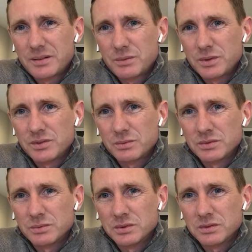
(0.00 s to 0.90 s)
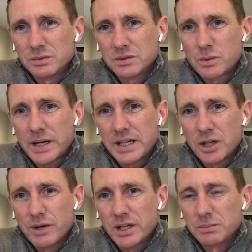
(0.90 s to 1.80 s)
was quite
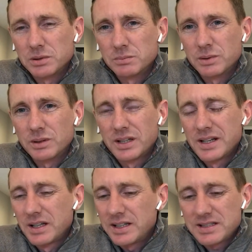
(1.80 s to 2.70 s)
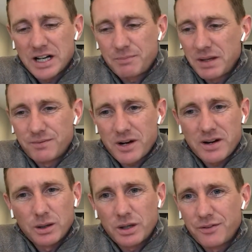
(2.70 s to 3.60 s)
incredible. But listen, I've been
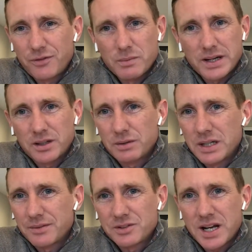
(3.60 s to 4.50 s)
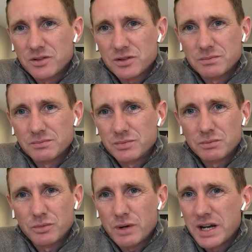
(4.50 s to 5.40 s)
very lucky for my career. I've sat on
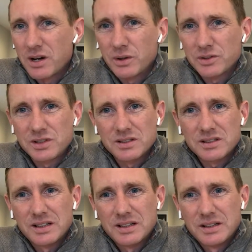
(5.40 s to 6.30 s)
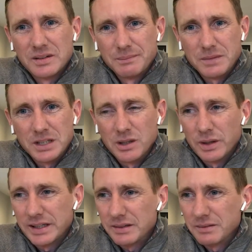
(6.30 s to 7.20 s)
some great horses, you know,
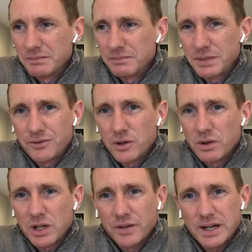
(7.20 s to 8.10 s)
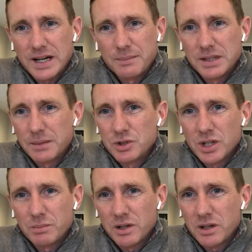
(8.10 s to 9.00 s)
like before I got the Hamdan
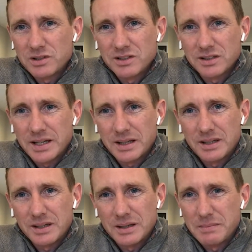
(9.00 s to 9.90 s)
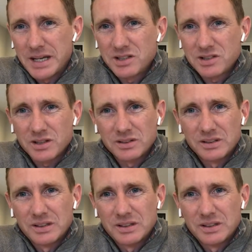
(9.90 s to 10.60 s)
job, your horses like Mason,